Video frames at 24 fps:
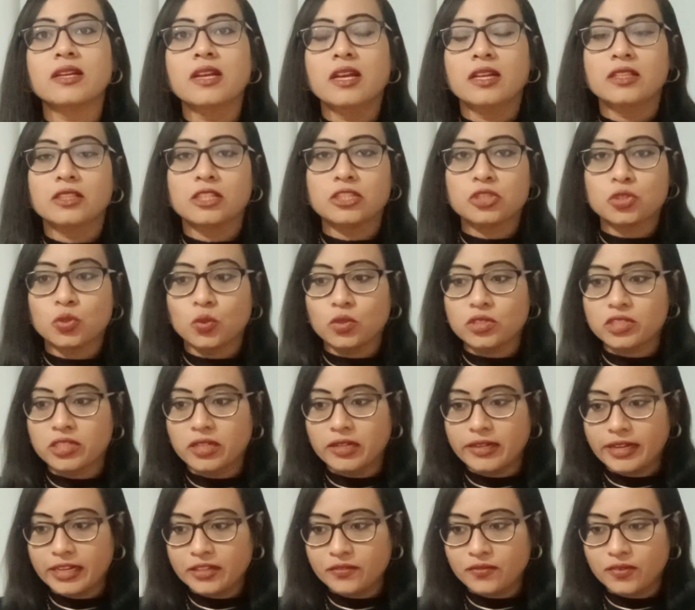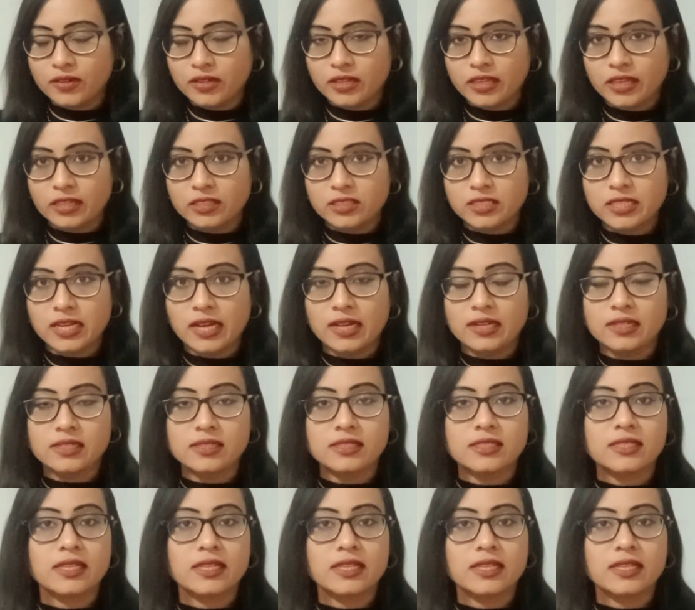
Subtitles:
the social networking channels